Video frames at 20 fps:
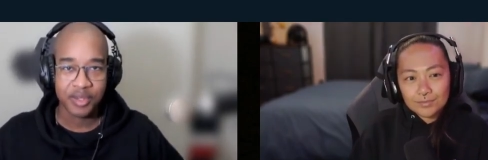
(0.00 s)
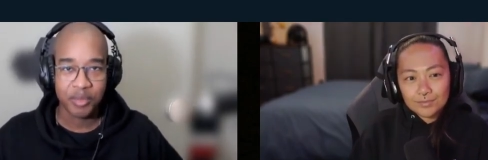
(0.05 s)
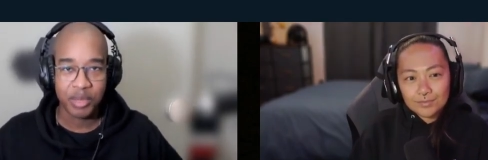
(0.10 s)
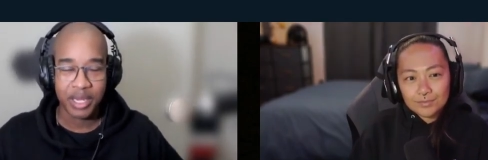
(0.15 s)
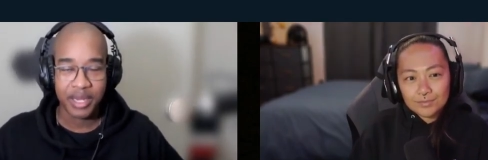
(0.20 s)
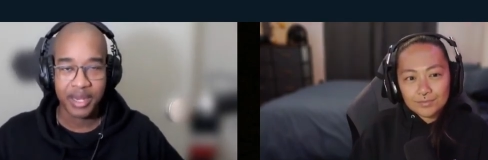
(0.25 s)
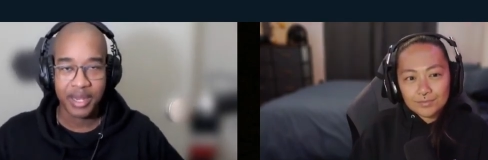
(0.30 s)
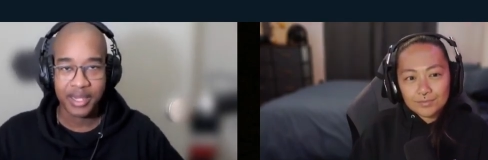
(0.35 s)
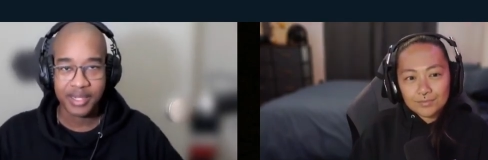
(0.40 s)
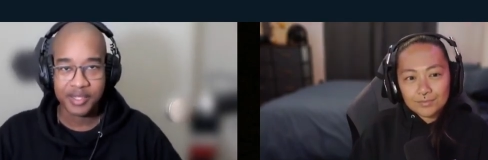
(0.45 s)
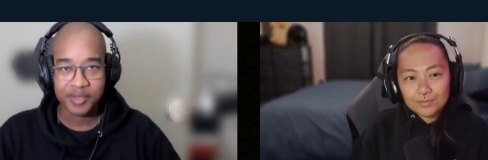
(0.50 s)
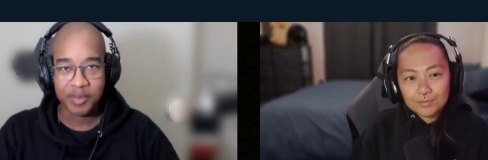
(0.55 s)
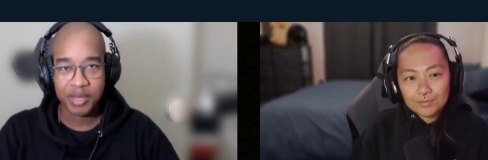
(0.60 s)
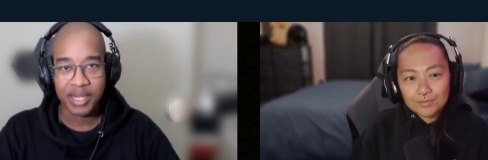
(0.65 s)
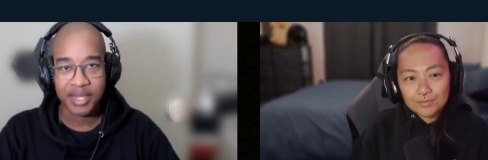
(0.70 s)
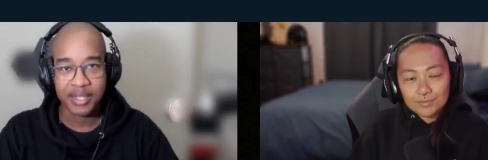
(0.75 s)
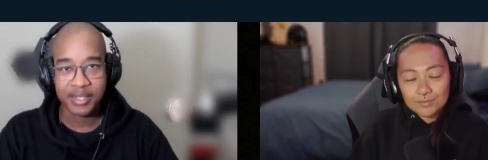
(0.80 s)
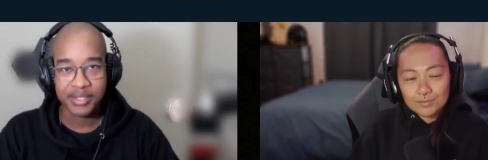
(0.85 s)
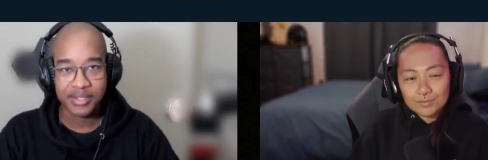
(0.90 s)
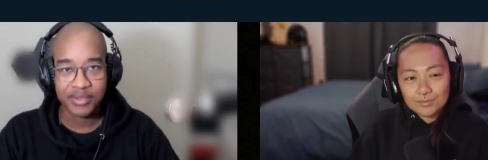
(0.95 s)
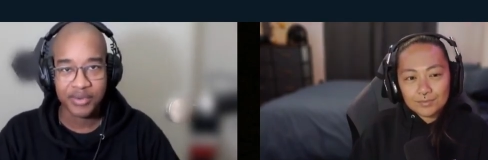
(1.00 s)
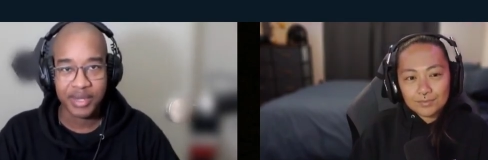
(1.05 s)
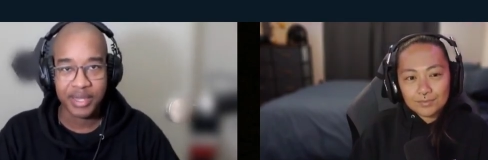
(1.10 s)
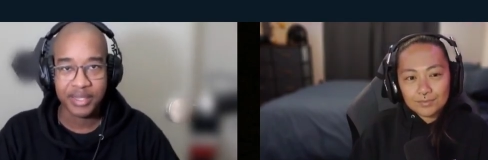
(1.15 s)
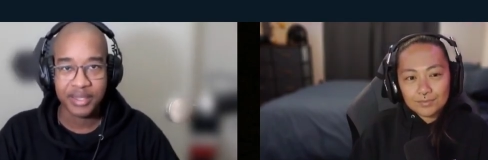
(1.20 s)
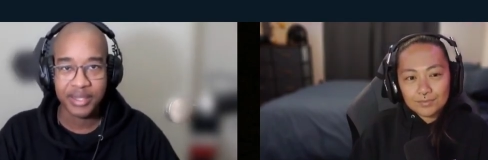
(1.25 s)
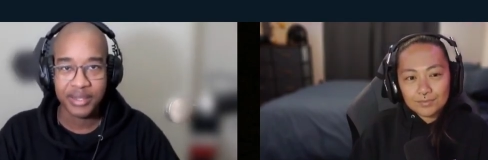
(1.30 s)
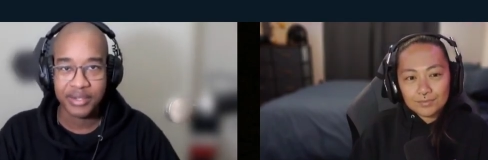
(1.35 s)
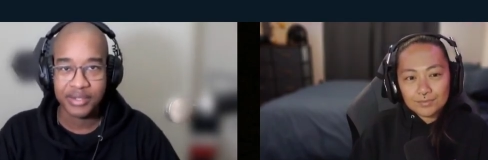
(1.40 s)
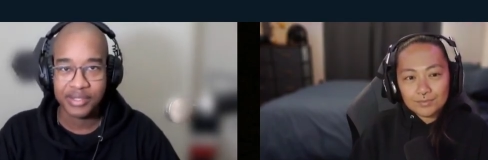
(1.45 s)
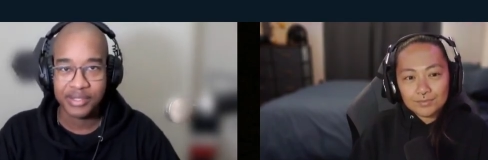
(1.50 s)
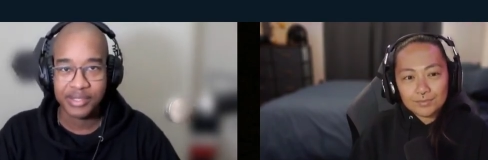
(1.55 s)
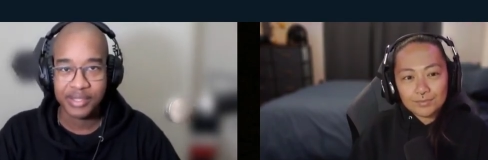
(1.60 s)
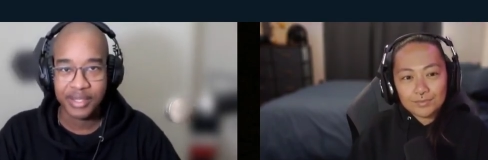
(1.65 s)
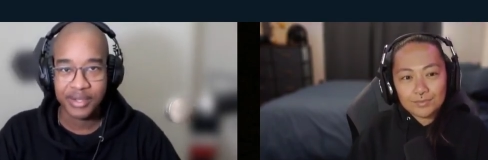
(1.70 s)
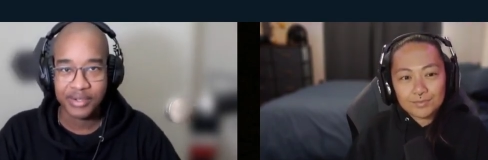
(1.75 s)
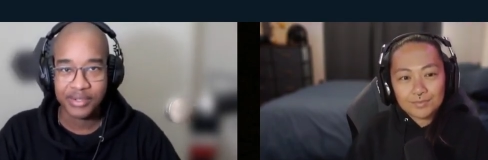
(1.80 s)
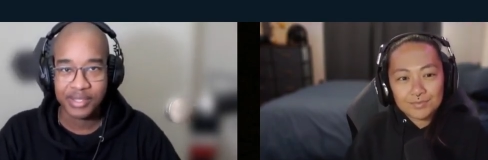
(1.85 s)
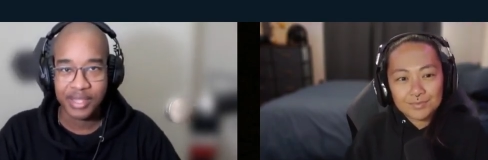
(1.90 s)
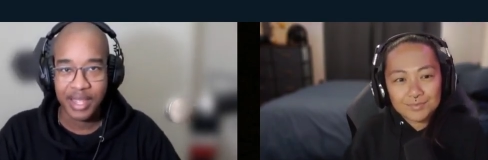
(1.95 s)
Speaker 1: be an Xbox, right? There's
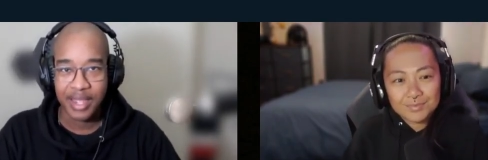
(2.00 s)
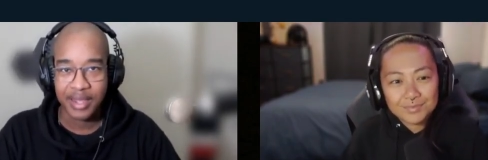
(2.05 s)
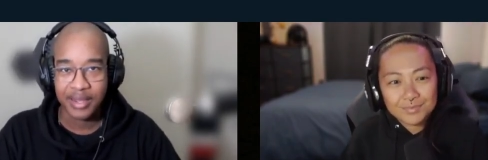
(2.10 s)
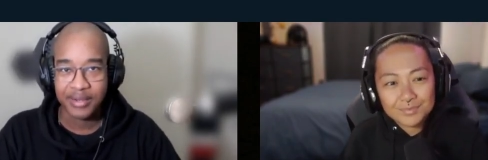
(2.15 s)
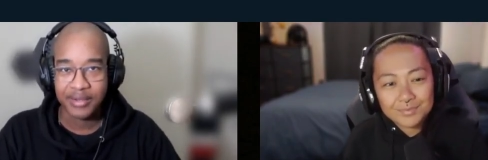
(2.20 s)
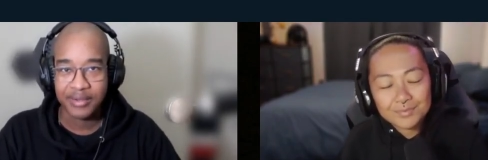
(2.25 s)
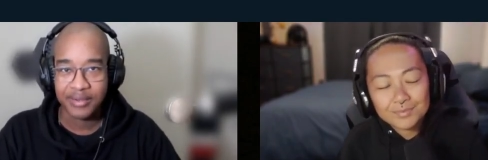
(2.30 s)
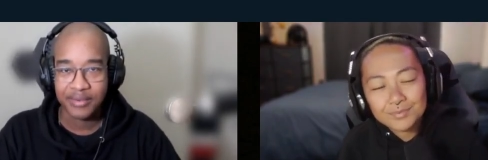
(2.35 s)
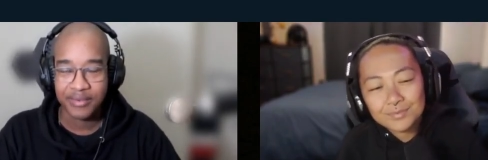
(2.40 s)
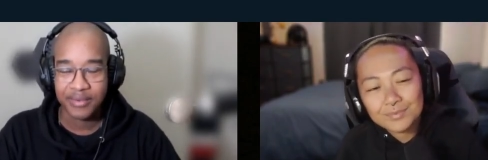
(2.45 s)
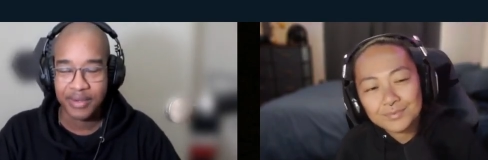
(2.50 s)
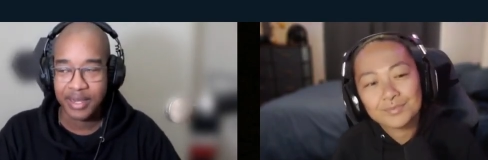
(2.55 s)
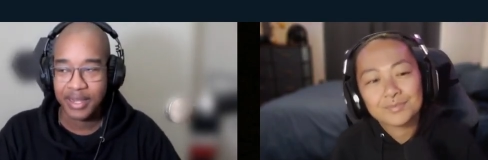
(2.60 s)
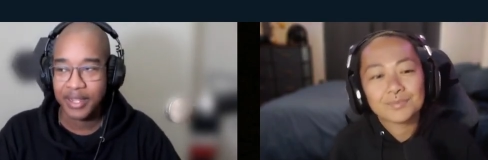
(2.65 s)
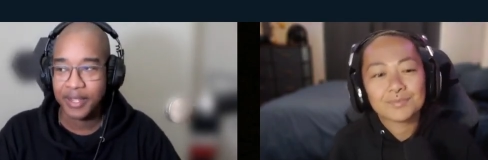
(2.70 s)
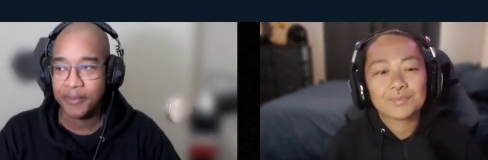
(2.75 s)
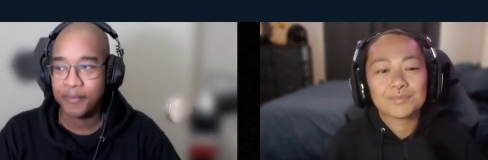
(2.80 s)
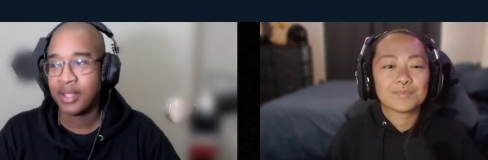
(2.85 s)
there's that, right?